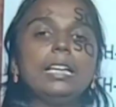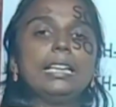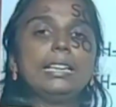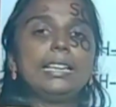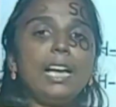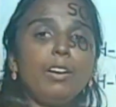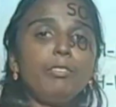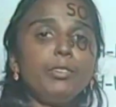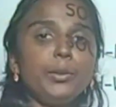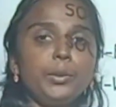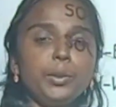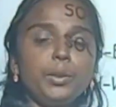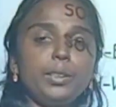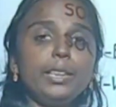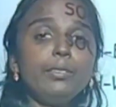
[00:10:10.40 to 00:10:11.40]
Now you
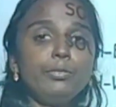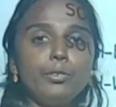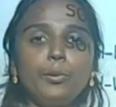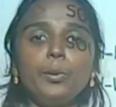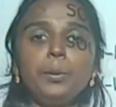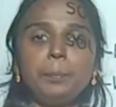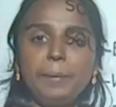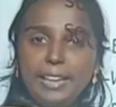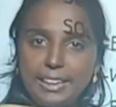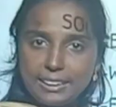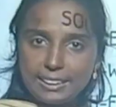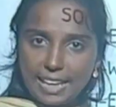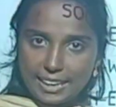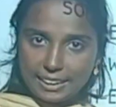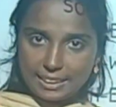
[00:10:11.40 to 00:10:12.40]
know the four main
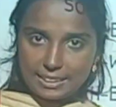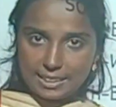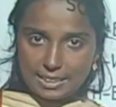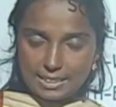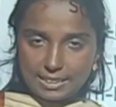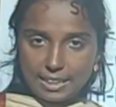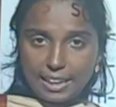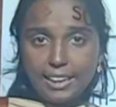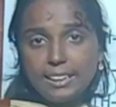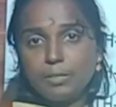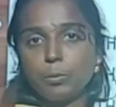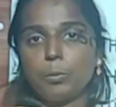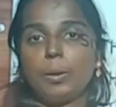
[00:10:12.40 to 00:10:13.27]
directions, right?